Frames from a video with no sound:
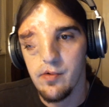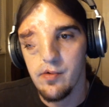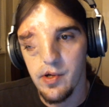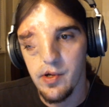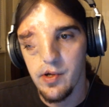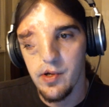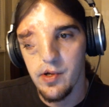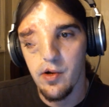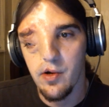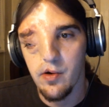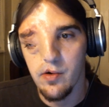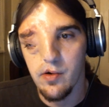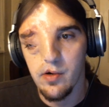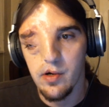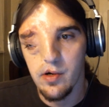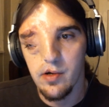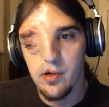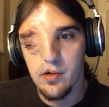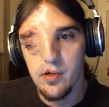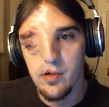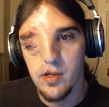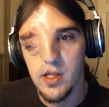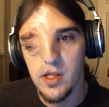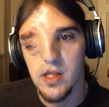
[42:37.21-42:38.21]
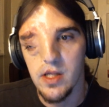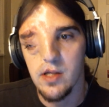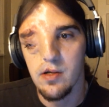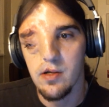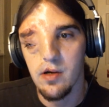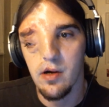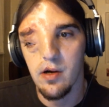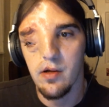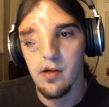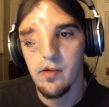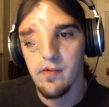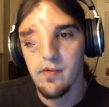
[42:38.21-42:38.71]
who, you know,
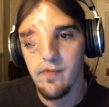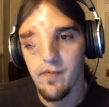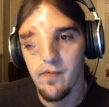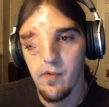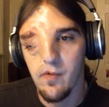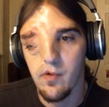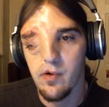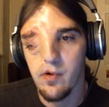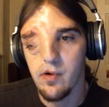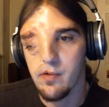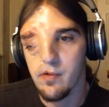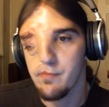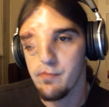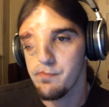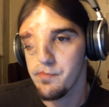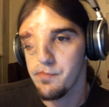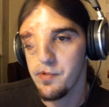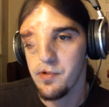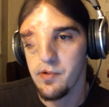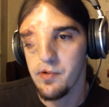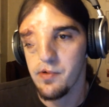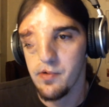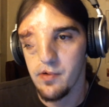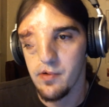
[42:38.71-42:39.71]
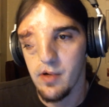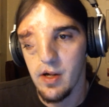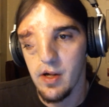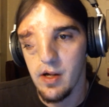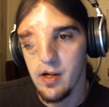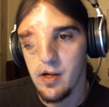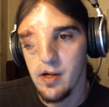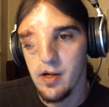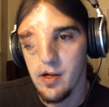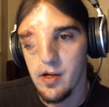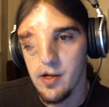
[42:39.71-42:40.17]
are on forums.